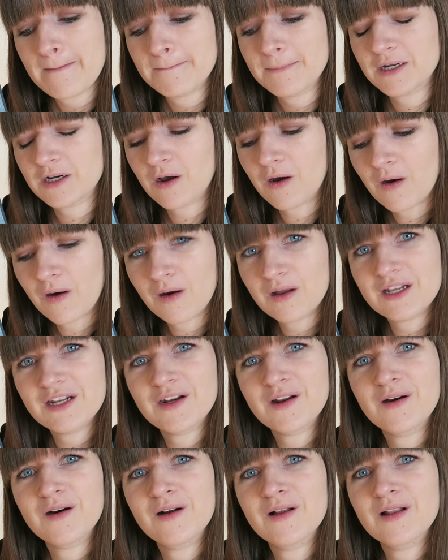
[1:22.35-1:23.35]
But all
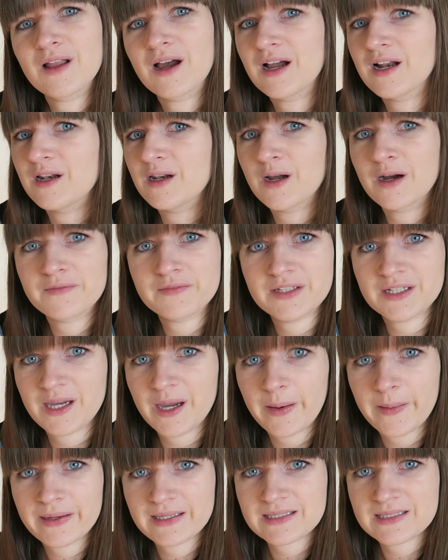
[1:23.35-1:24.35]
in all, I love the
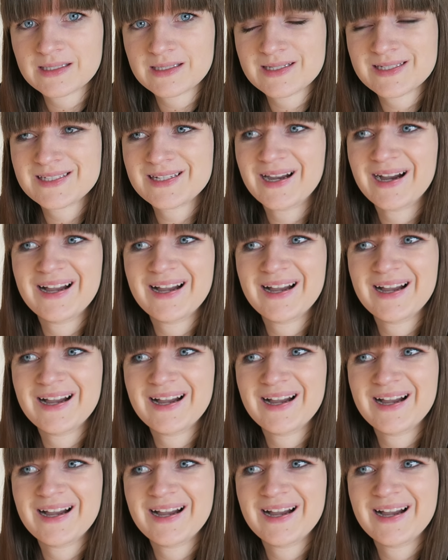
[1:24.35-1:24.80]
characters.